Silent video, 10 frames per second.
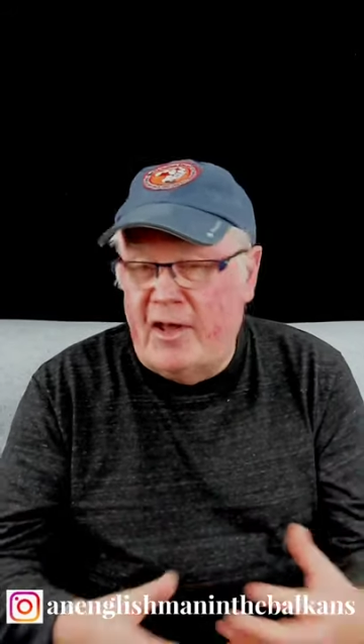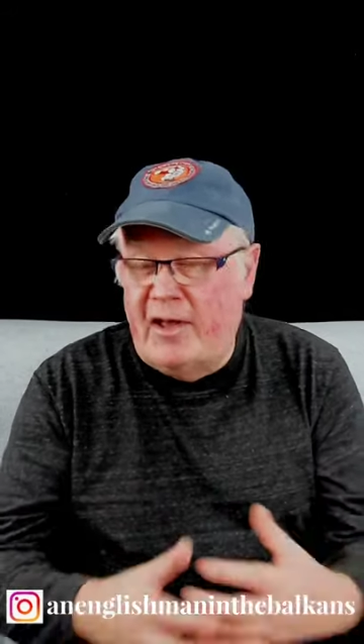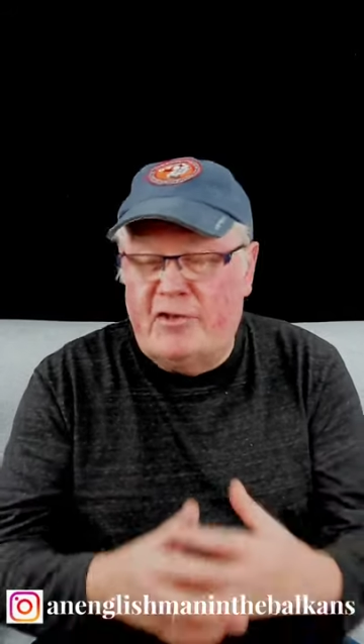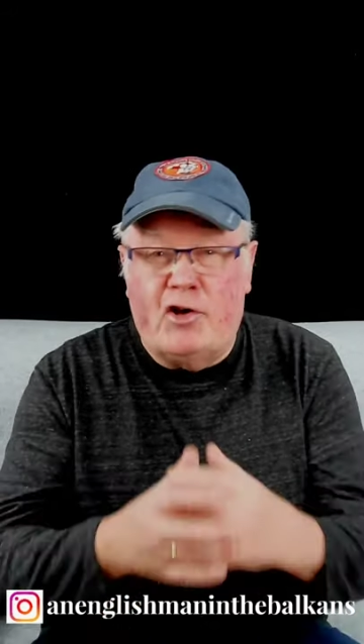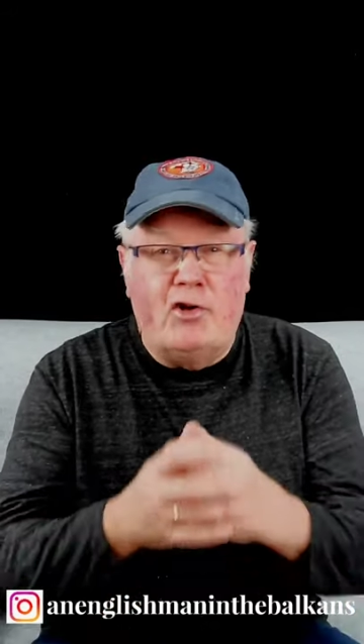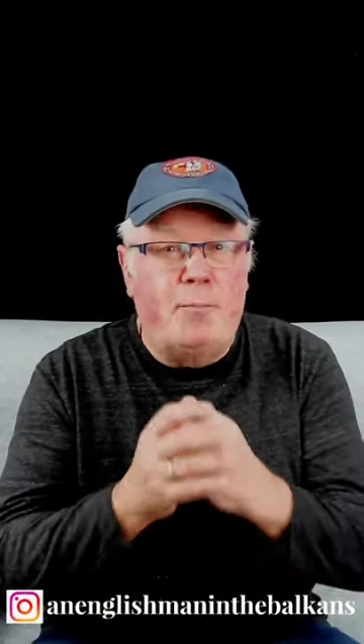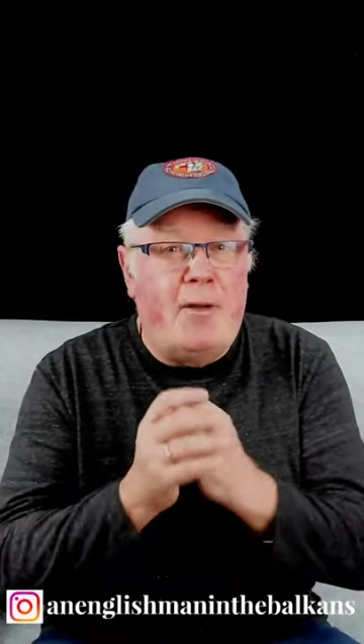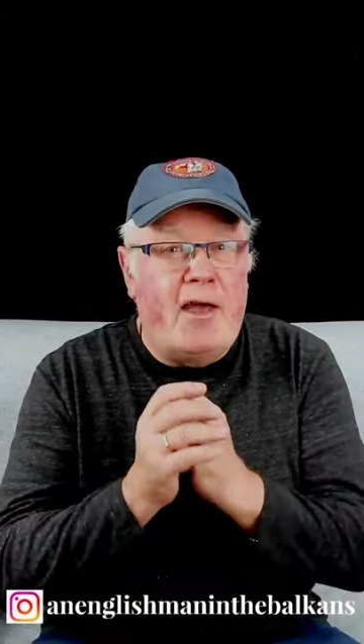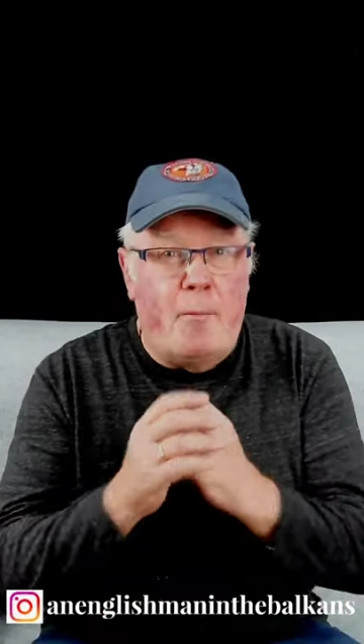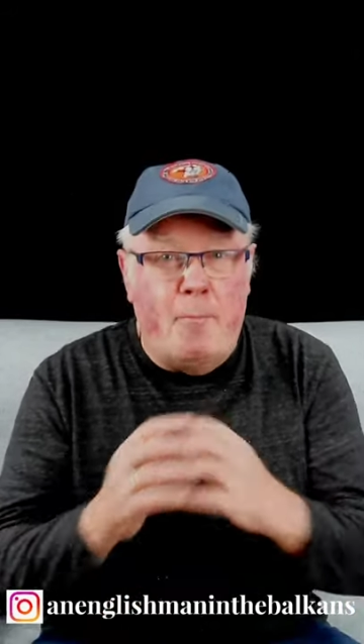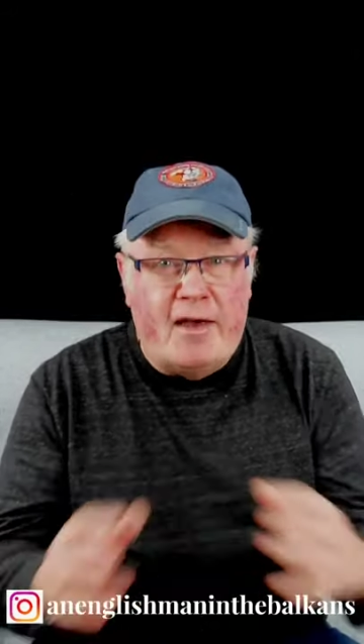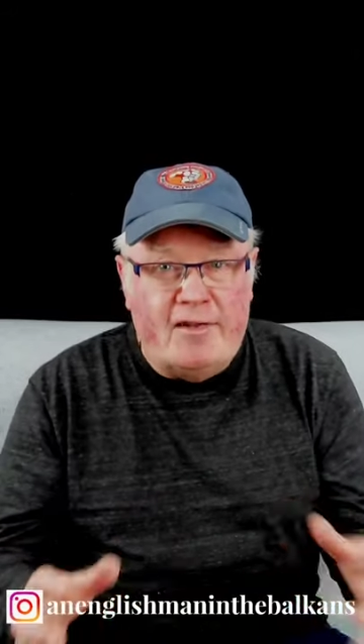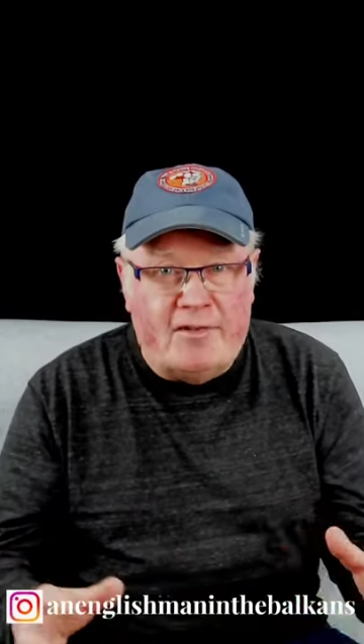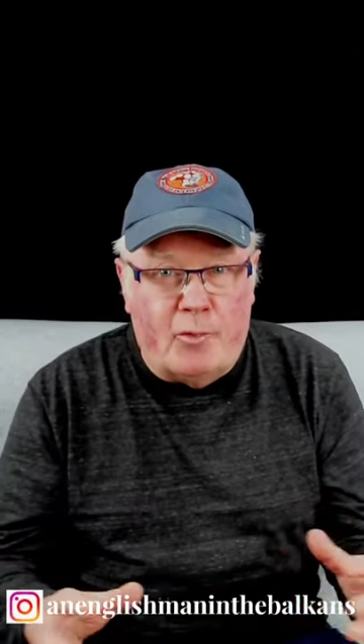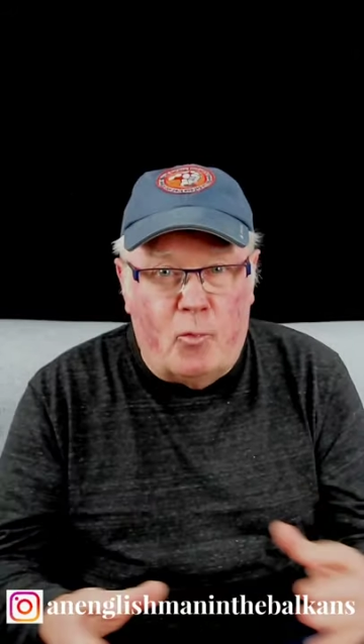It's going to be
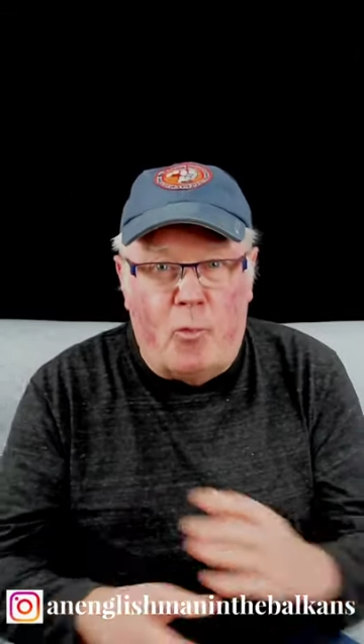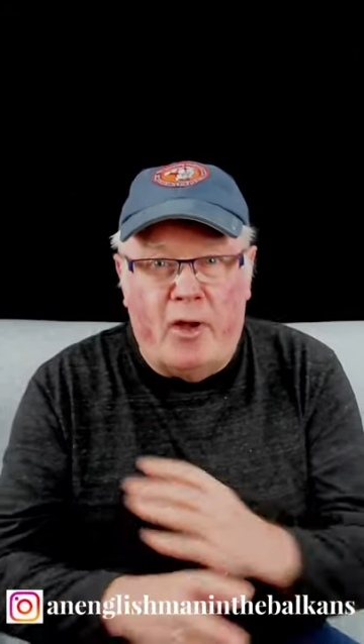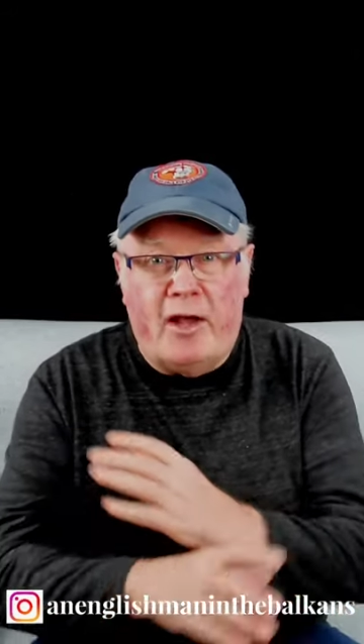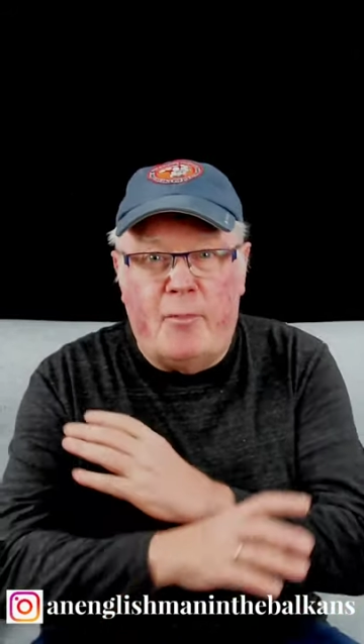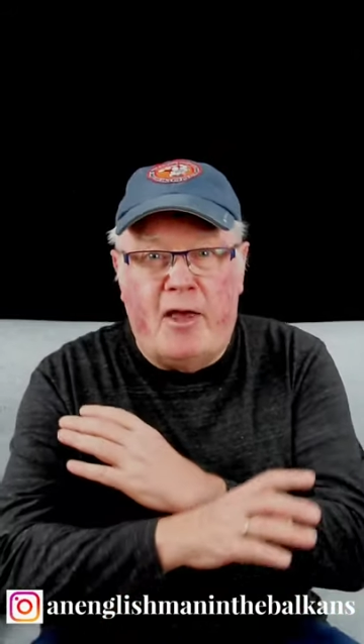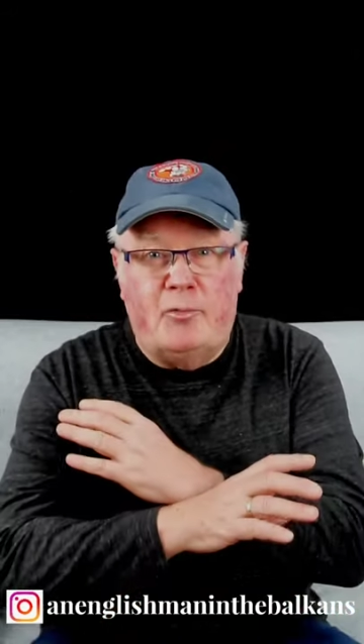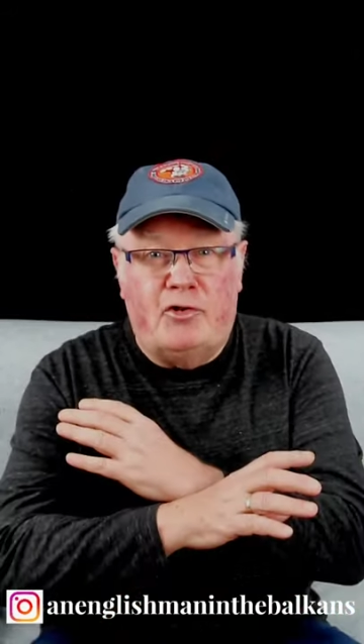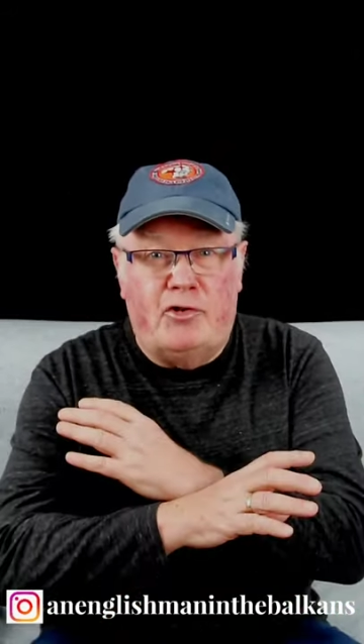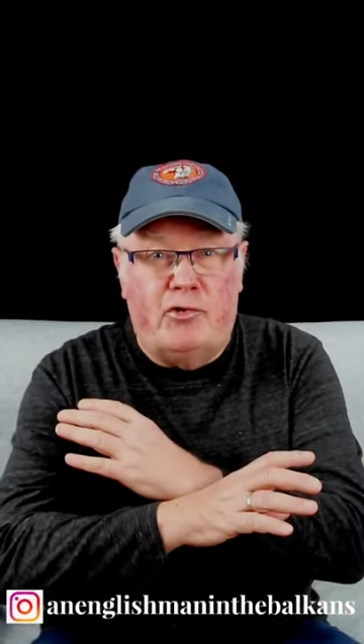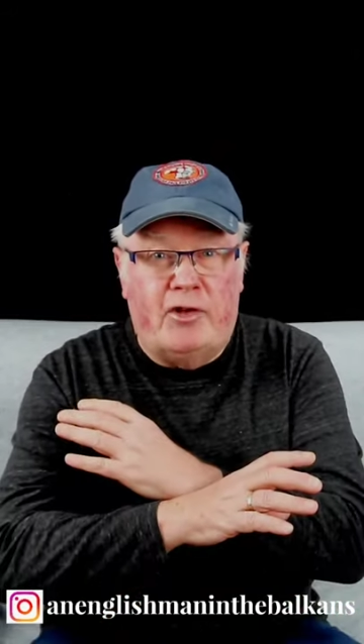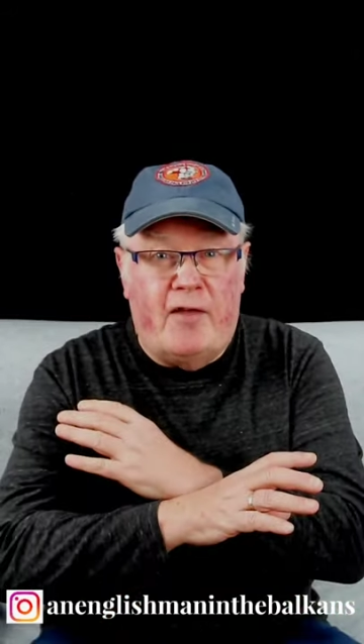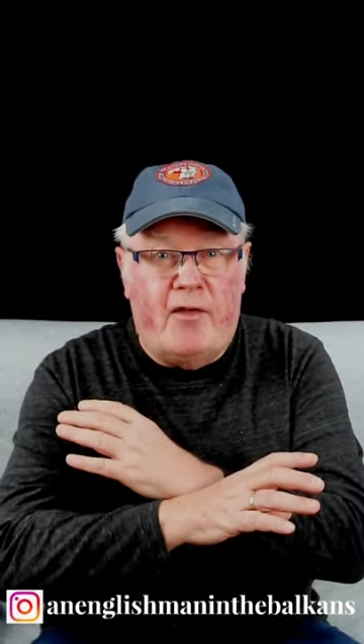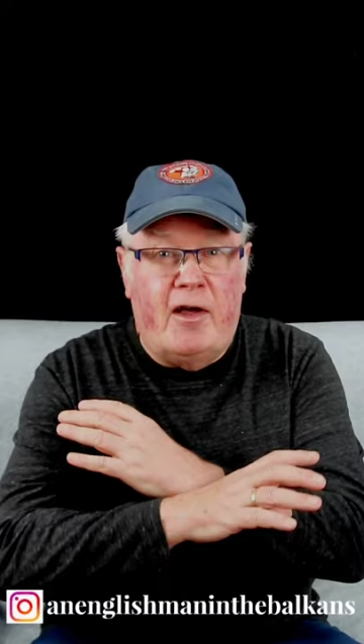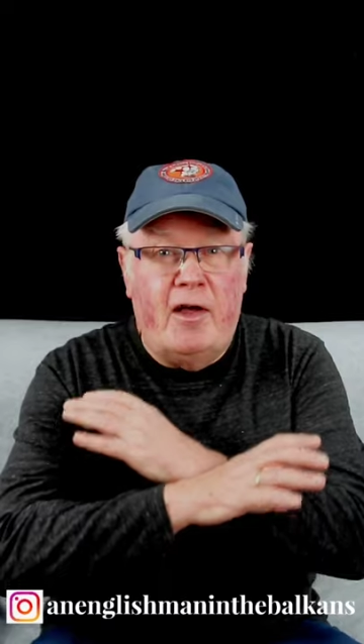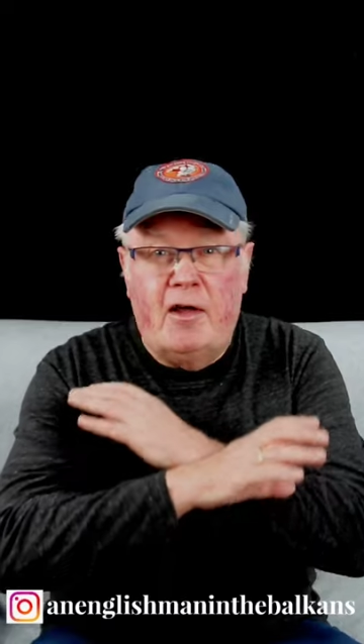amazing what we're going to be able to do
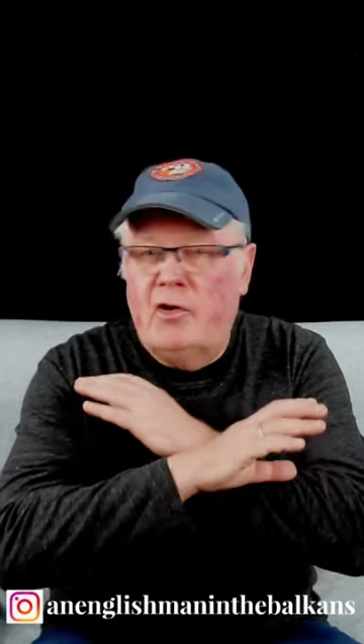together.